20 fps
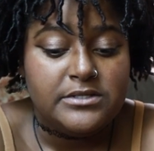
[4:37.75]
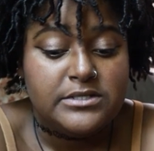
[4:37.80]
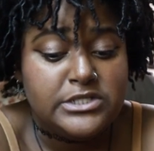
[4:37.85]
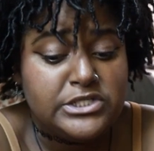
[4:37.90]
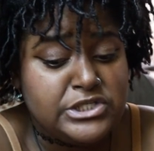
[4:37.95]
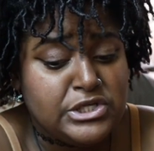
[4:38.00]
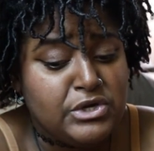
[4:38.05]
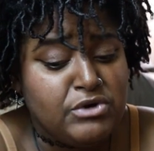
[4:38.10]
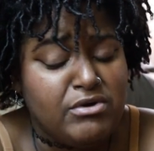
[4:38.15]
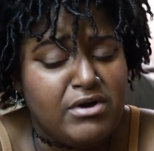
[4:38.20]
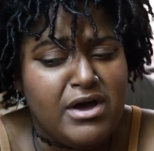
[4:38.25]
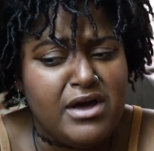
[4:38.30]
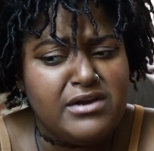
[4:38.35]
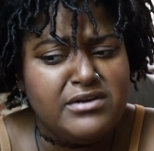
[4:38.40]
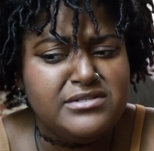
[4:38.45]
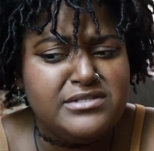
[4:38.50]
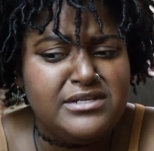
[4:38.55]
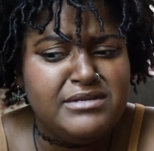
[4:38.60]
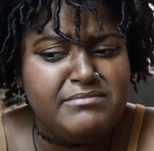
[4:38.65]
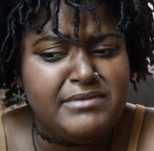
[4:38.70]
So
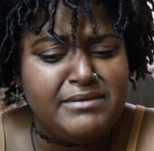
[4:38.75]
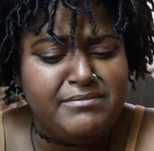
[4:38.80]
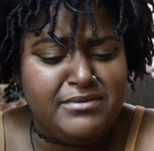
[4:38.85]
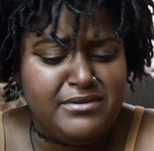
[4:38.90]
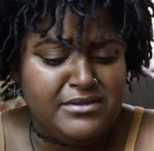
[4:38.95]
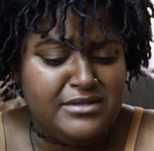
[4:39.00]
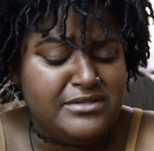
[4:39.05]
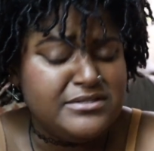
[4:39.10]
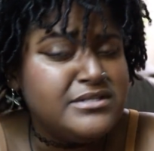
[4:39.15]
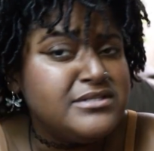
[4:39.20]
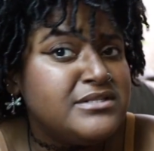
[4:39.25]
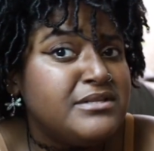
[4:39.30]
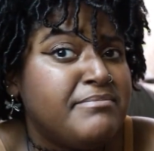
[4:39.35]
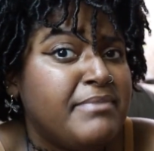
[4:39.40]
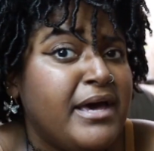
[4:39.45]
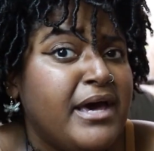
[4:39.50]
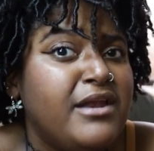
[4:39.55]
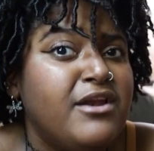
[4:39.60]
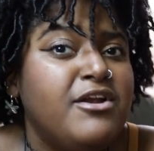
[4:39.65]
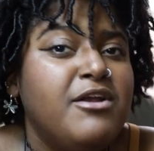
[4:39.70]
honestly, maybe this is the
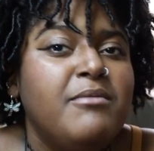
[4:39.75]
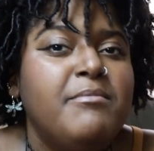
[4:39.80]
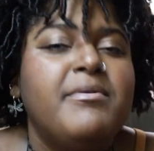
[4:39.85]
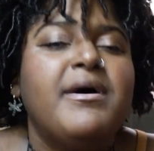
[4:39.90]
pattern,